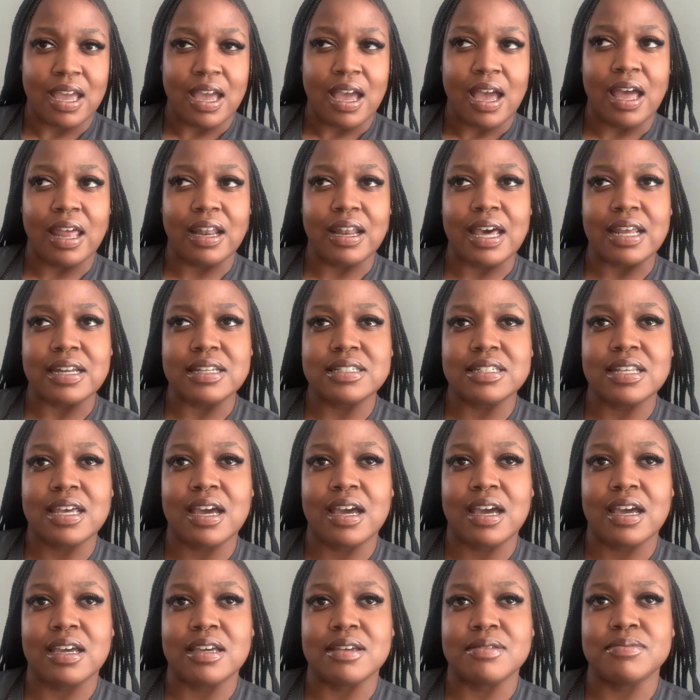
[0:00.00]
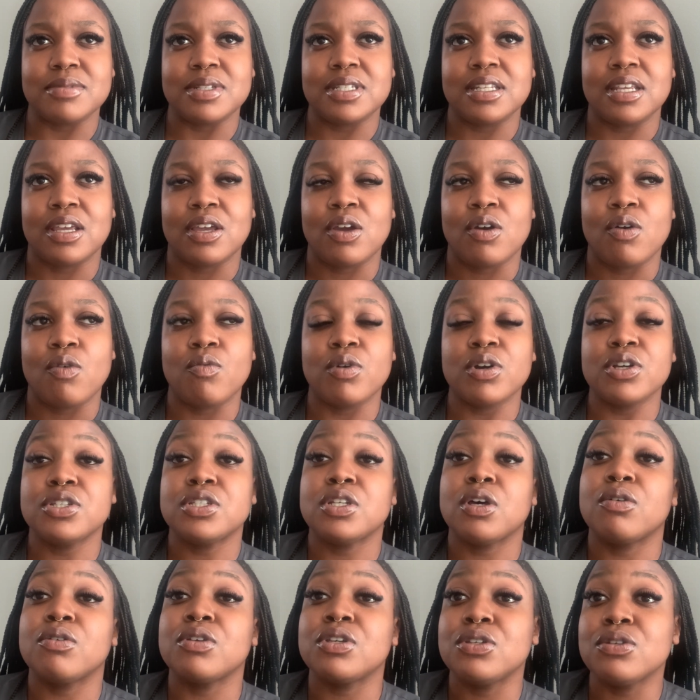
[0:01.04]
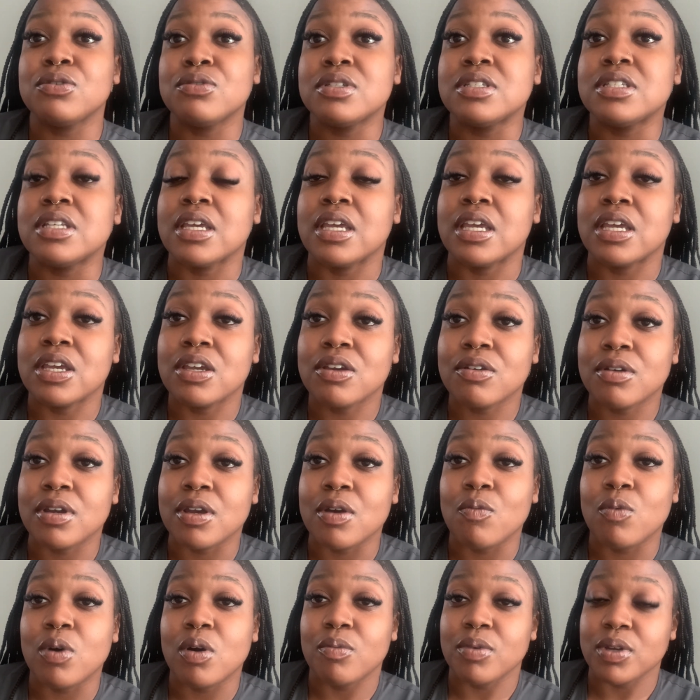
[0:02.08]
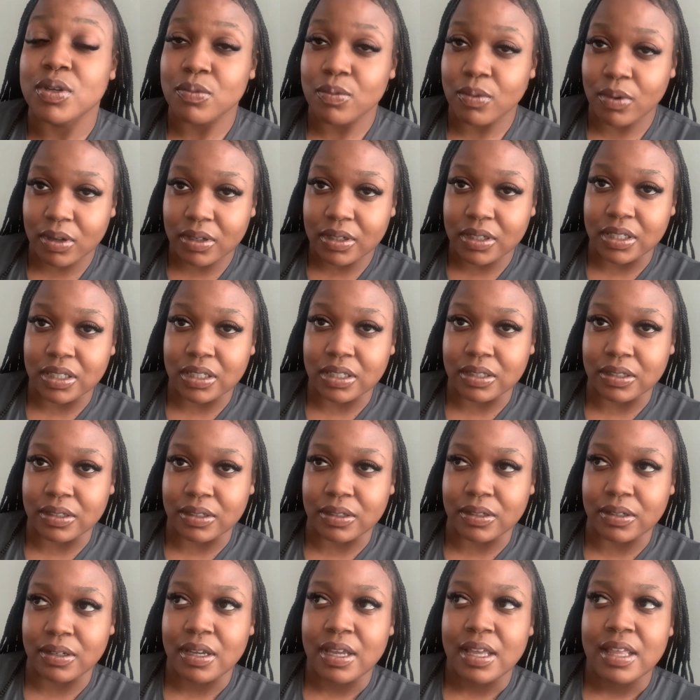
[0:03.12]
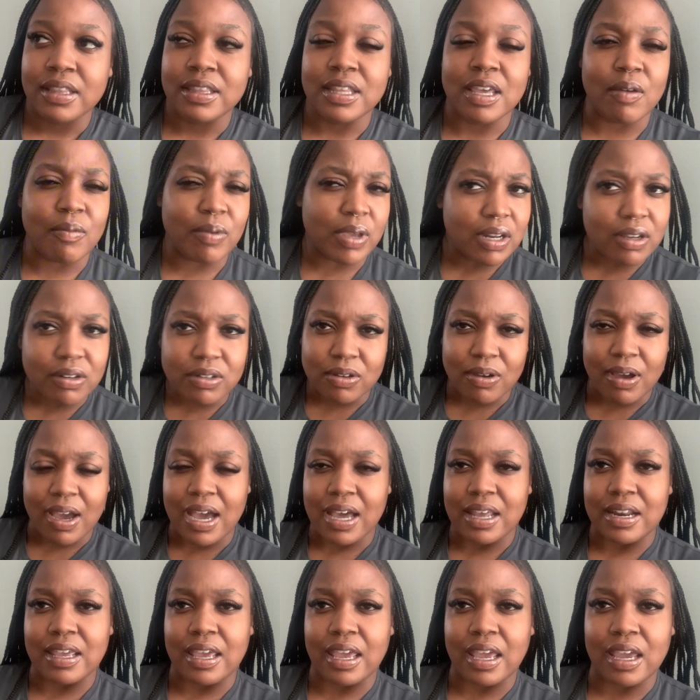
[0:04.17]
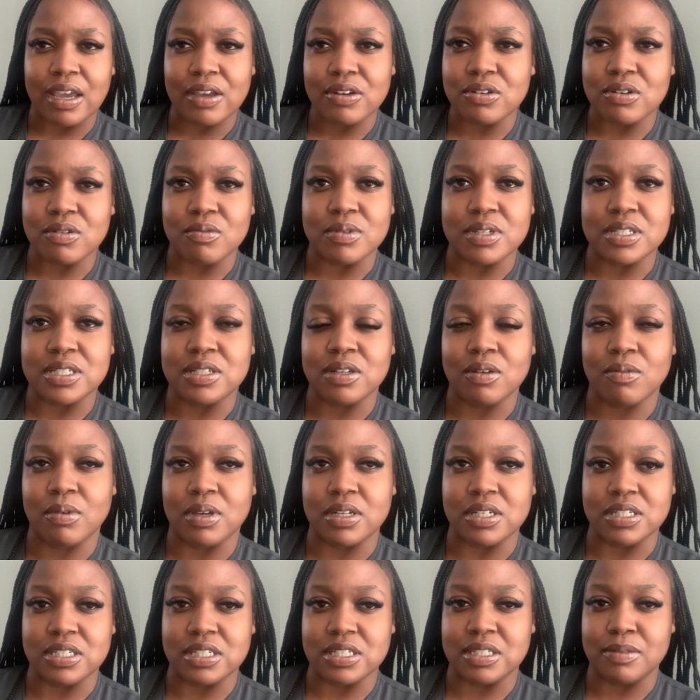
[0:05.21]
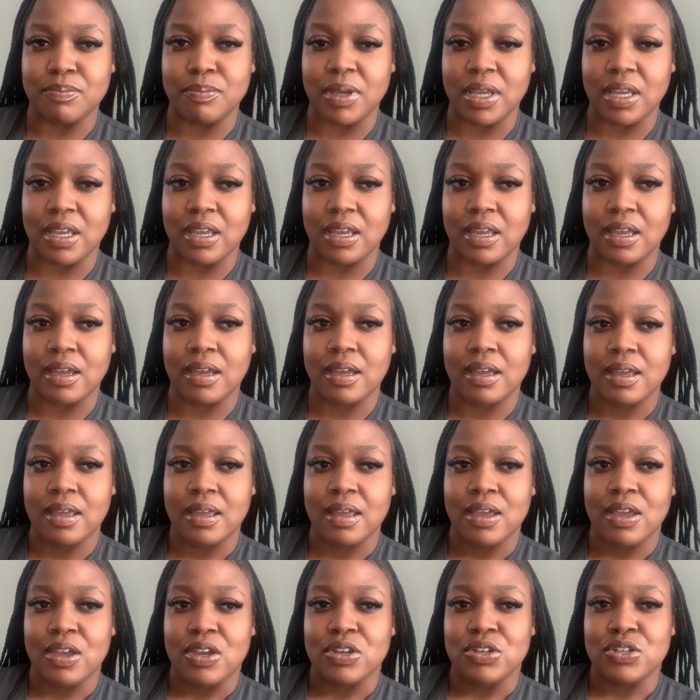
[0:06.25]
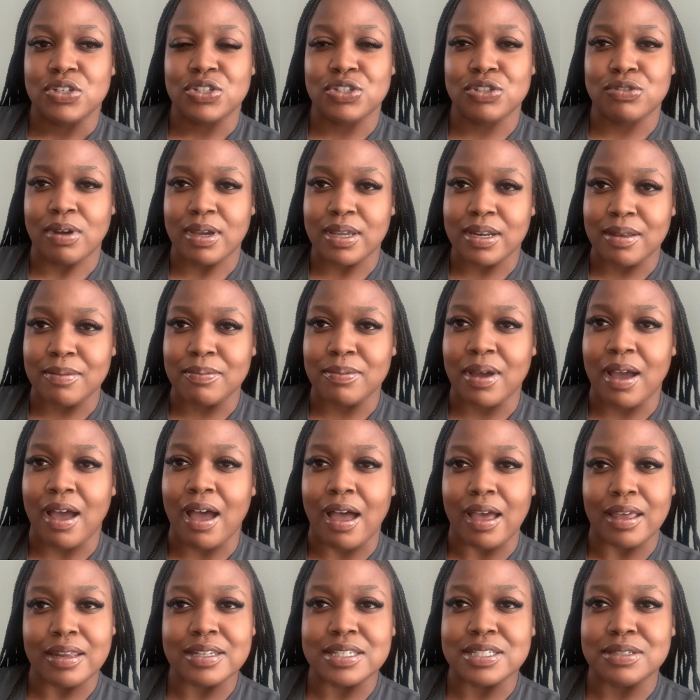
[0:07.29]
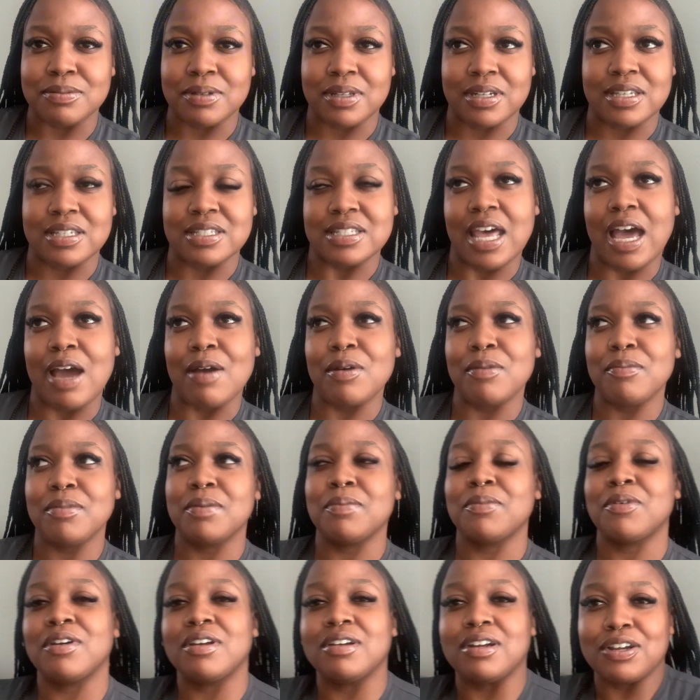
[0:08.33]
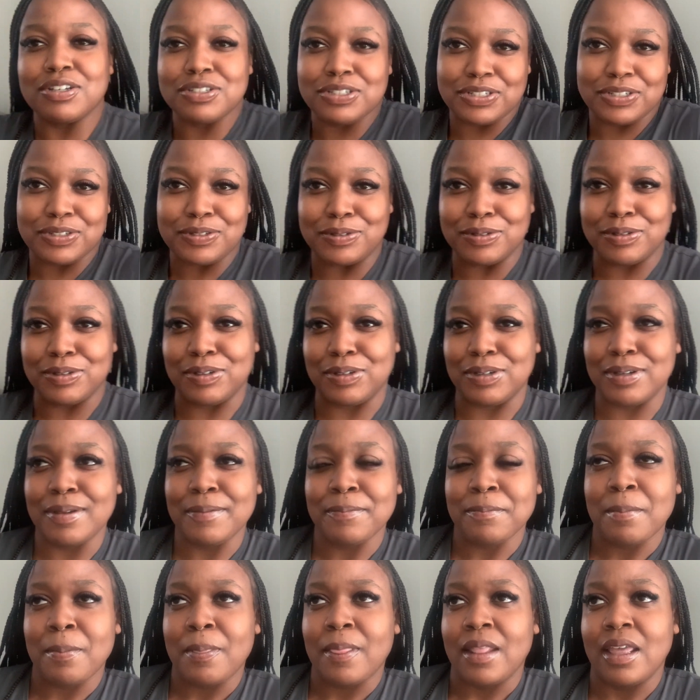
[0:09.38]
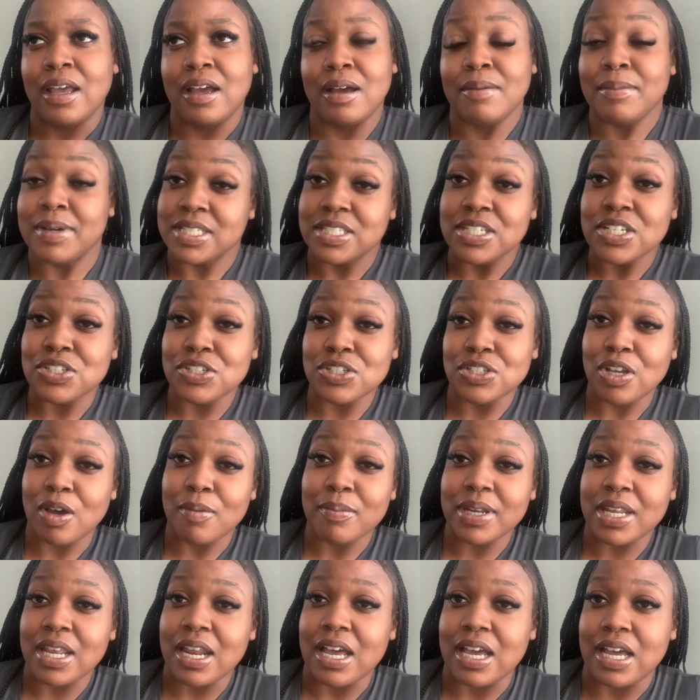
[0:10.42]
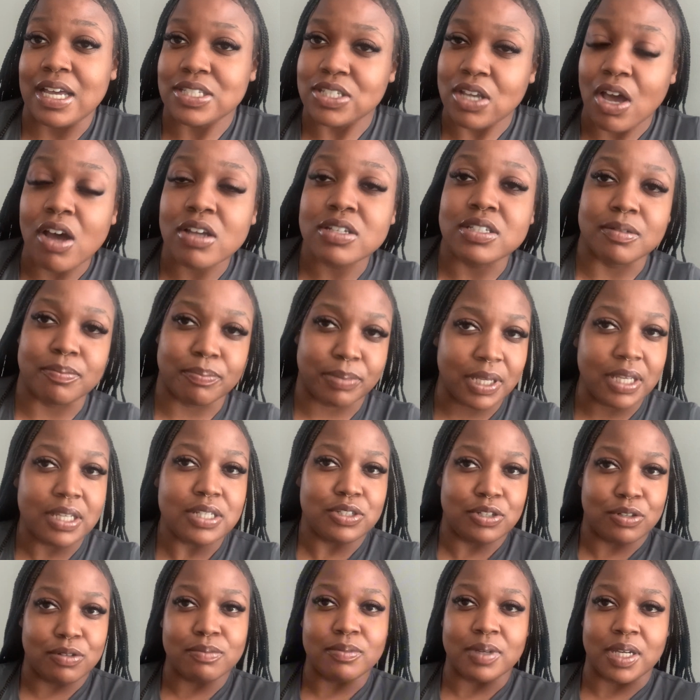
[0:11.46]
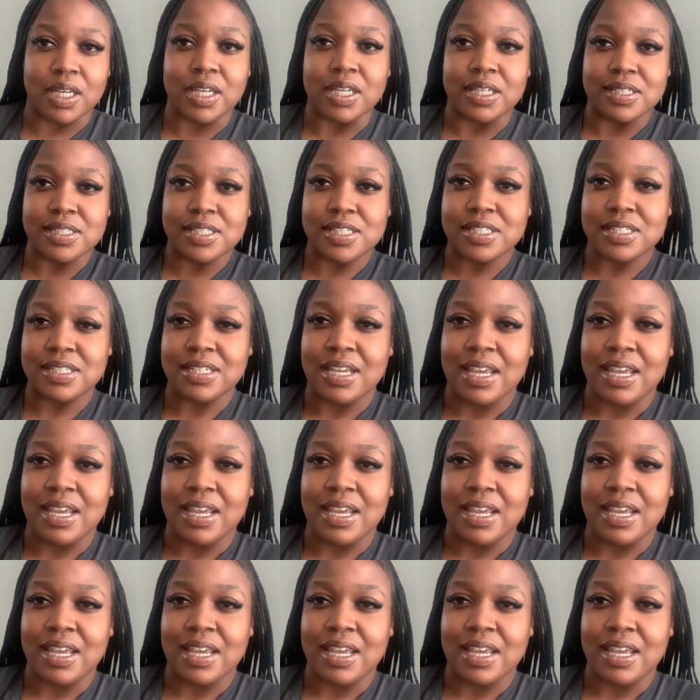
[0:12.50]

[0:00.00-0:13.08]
A lot of times we're so used to hearing what we want to hear that we don't know how to handle when someone is just being straight up honest with us. I remember in nursing school, a teacher told me that I talked a bit too much.